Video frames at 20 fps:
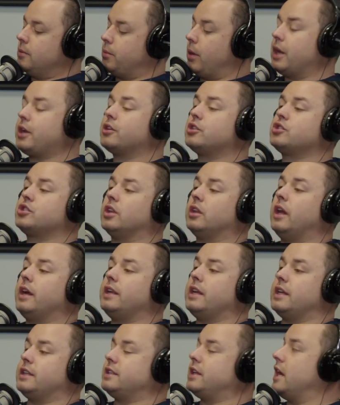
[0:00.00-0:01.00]
Breakers
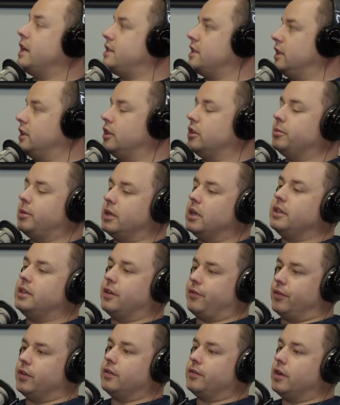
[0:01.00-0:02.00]
Delight, it's a little bit
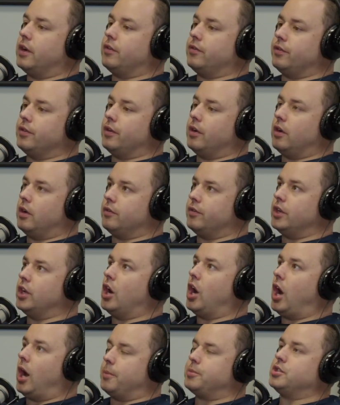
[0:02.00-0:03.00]
different of an
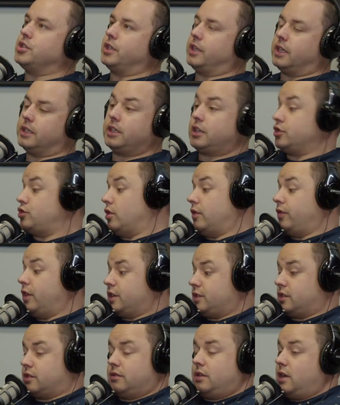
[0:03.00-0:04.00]
option to get there because you have
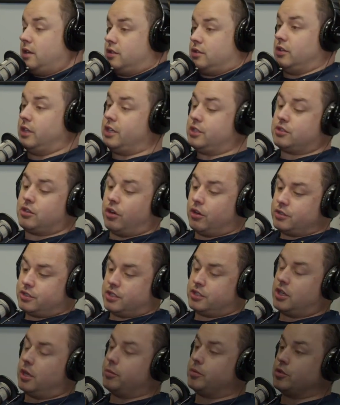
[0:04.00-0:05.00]
less cards,
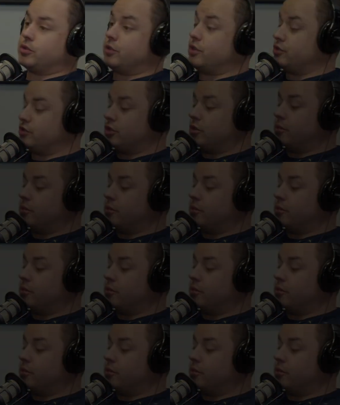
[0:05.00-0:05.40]
less opportunities, there's no